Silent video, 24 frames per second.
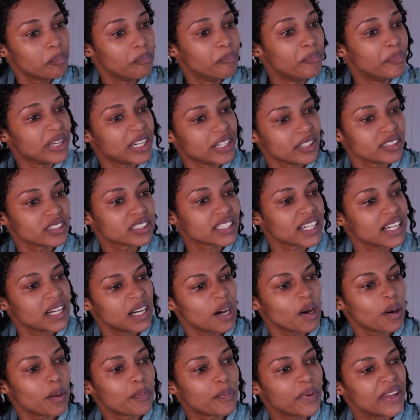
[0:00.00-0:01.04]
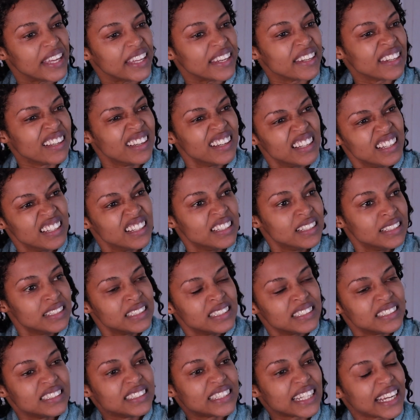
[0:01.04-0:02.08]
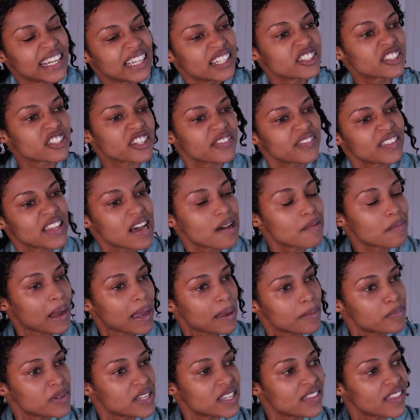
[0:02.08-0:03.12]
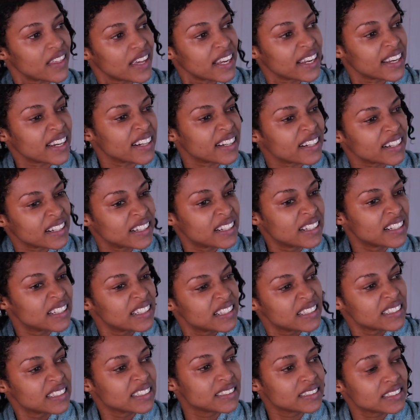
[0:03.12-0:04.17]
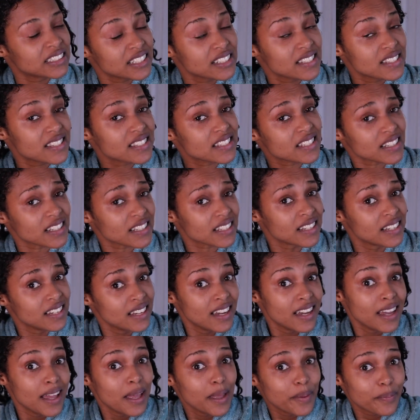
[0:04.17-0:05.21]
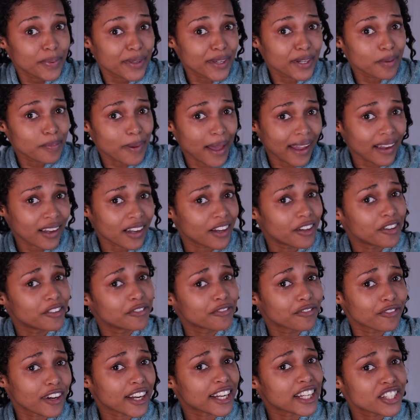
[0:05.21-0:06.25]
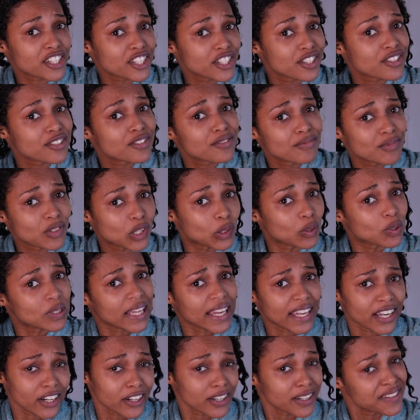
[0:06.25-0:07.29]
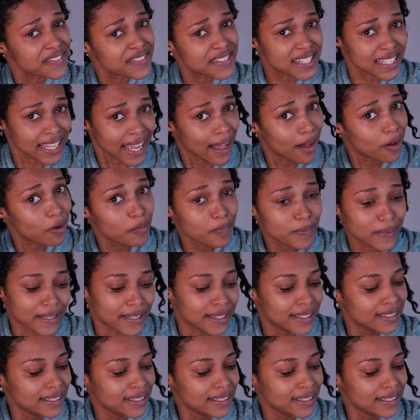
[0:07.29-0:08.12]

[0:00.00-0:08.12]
buildup and dandruff that might be there just to peel back a fresh new layer of scalp.